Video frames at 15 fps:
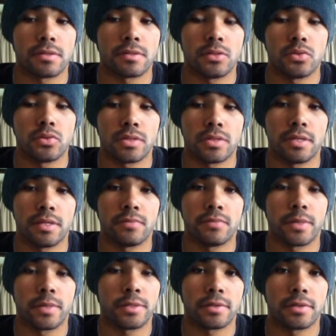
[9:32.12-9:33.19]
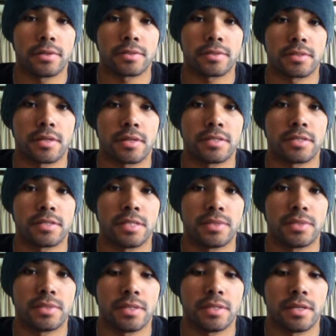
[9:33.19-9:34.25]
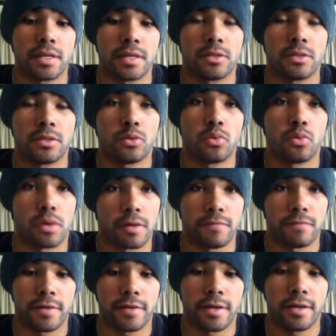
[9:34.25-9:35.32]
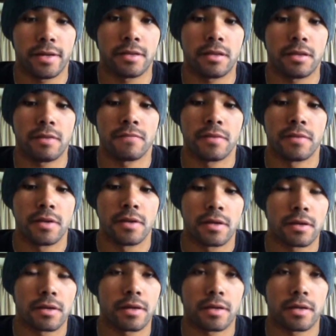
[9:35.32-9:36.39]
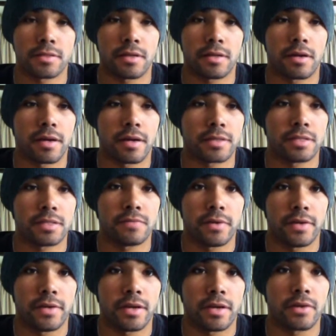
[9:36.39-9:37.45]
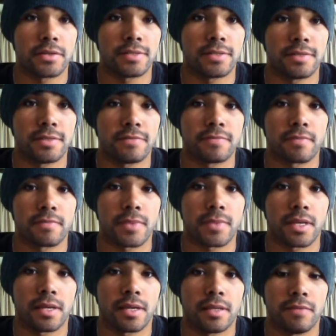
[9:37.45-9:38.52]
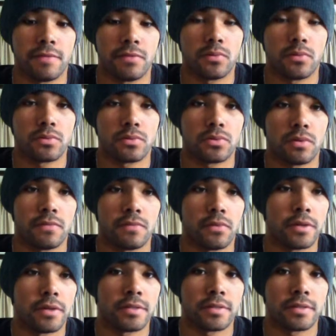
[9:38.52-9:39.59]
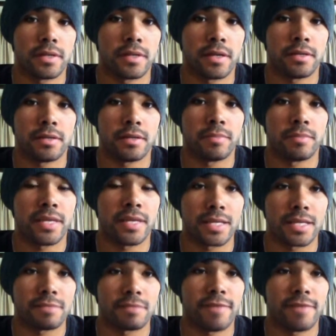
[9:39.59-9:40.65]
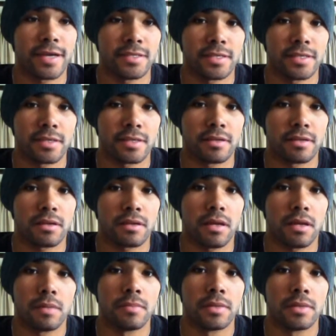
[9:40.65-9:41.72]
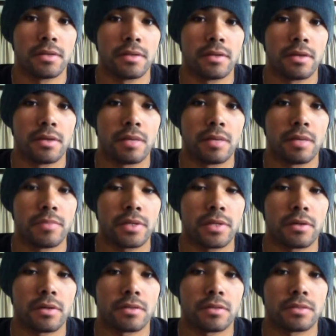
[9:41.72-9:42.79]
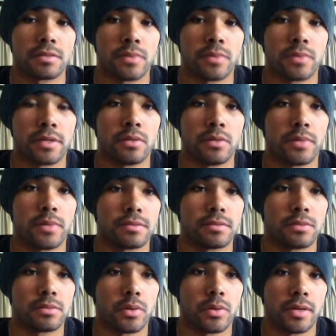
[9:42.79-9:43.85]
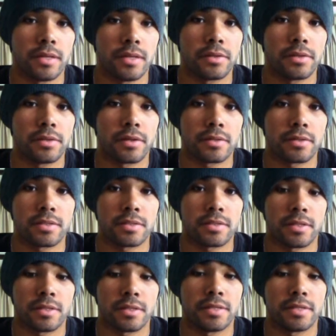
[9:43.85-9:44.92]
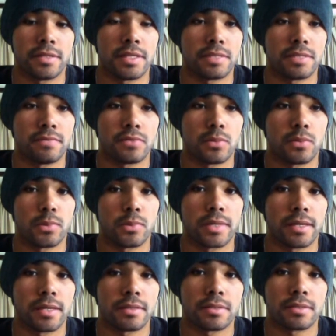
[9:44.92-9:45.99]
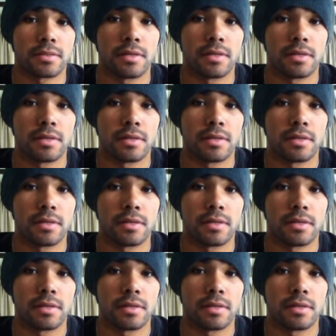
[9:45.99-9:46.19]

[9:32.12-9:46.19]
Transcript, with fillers: usually when girls are tipsy and you are very in love, guys are acting very aggressive and if you want to avoid any meaningless fighting in the club because when you went to toilet girls is dancing someone else